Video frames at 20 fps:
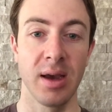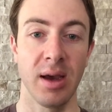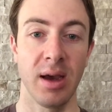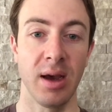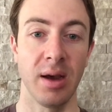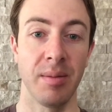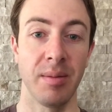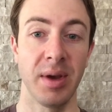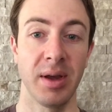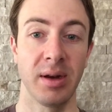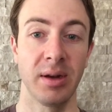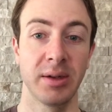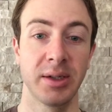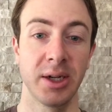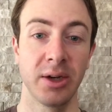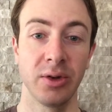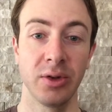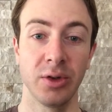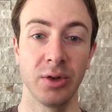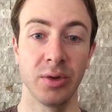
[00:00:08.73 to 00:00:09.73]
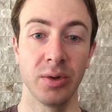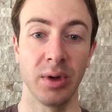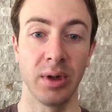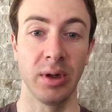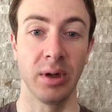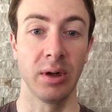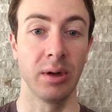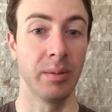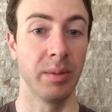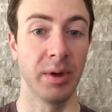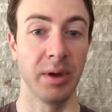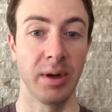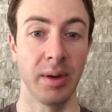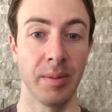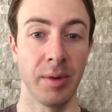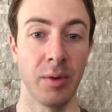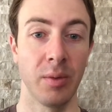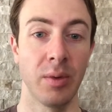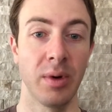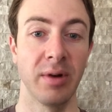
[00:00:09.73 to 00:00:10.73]
and I'll tell you a little bit
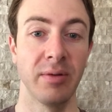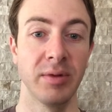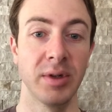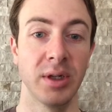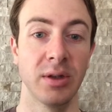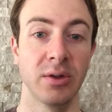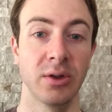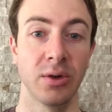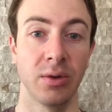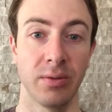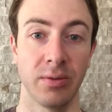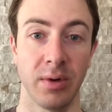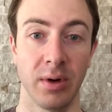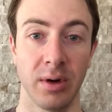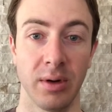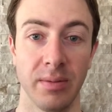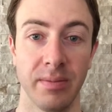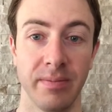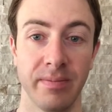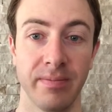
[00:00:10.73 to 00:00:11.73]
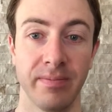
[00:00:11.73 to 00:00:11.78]
about what I've done so far.